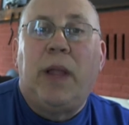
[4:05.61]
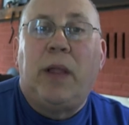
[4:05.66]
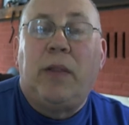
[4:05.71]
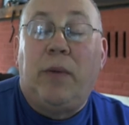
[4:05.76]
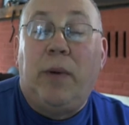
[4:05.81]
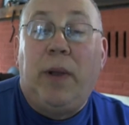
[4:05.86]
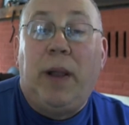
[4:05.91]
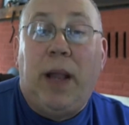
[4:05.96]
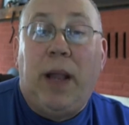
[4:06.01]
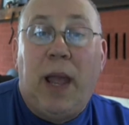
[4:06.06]
that
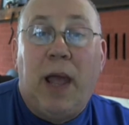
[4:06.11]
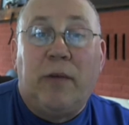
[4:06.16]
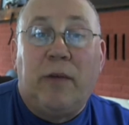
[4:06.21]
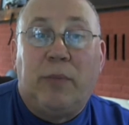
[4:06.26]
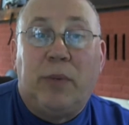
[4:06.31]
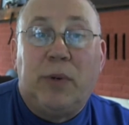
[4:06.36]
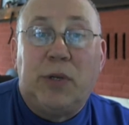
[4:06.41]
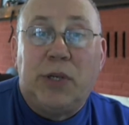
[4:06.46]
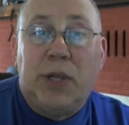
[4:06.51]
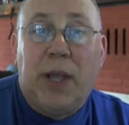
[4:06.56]

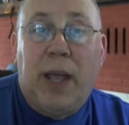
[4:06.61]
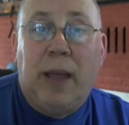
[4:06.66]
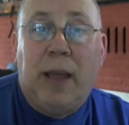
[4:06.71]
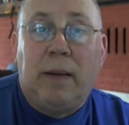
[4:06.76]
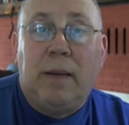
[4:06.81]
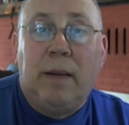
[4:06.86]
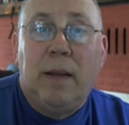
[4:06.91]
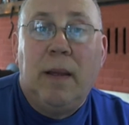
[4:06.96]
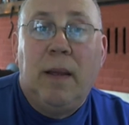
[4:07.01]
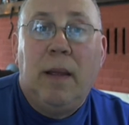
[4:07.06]

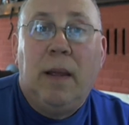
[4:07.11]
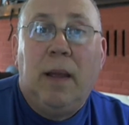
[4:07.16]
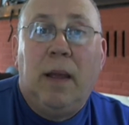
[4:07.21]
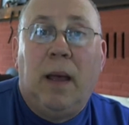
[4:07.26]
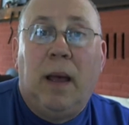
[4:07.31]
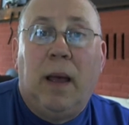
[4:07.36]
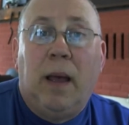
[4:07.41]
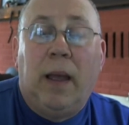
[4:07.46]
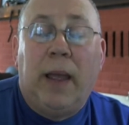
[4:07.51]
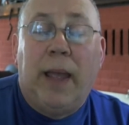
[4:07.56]
3.5%
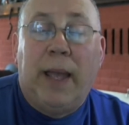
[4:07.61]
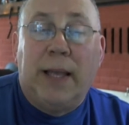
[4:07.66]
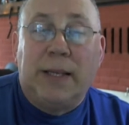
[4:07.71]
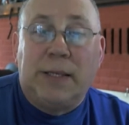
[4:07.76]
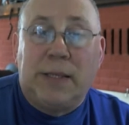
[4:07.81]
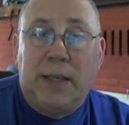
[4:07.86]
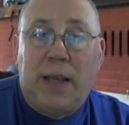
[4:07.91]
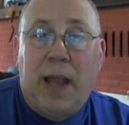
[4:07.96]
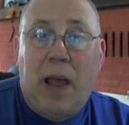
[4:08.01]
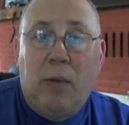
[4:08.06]

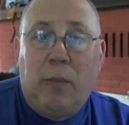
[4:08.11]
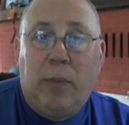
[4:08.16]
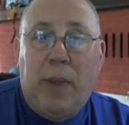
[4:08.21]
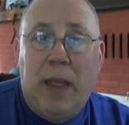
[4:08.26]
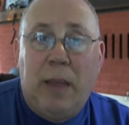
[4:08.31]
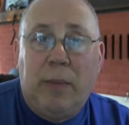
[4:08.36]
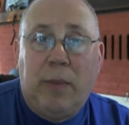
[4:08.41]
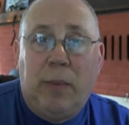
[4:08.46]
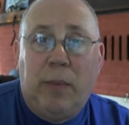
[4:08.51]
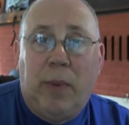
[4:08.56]
as the down
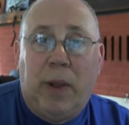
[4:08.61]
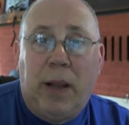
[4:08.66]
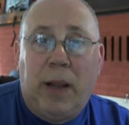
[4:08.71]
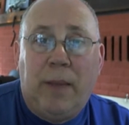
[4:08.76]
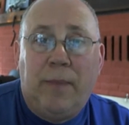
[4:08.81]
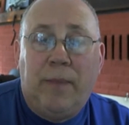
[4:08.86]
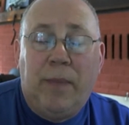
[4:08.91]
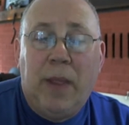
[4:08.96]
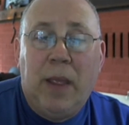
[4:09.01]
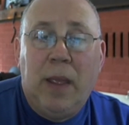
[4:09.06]
payment money.